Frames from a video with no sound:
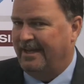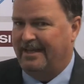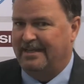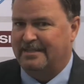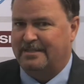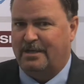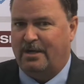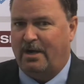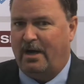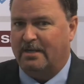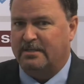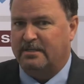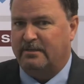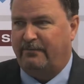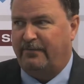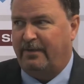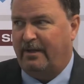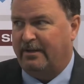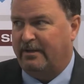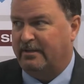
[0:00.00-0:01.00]
Is the cost of
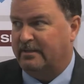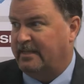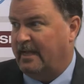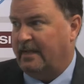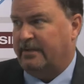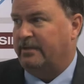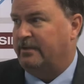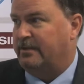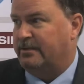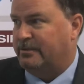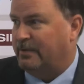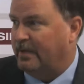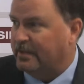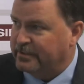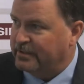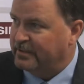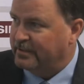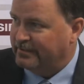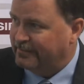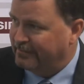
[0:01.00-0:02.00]
failure death and
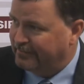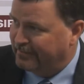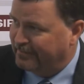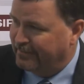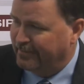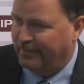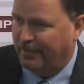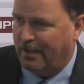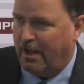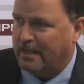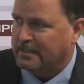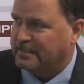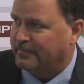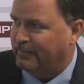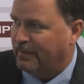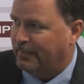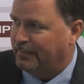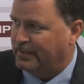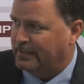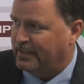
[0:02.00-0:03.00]
destruction? Loss of
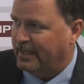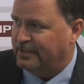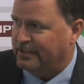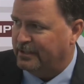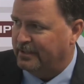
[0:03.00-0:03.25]
reputation?